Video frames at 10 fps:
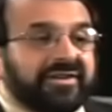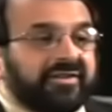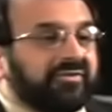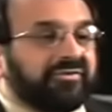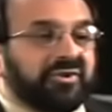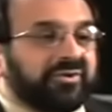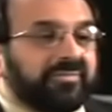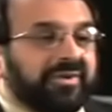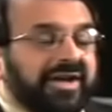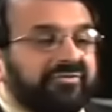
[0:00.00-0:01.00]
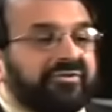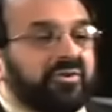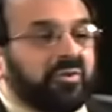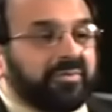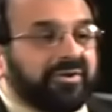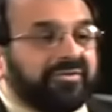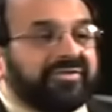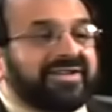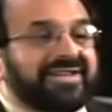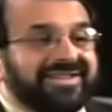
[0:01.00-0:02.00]
there's no compassion or
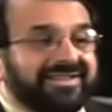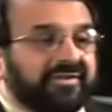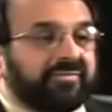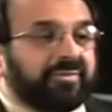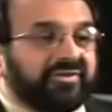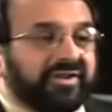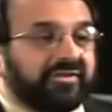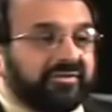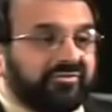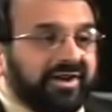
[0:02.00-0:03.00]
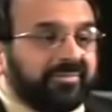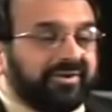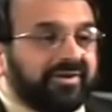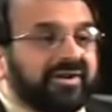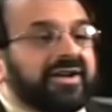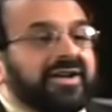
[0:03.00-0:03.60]
mercy in this particular chapter,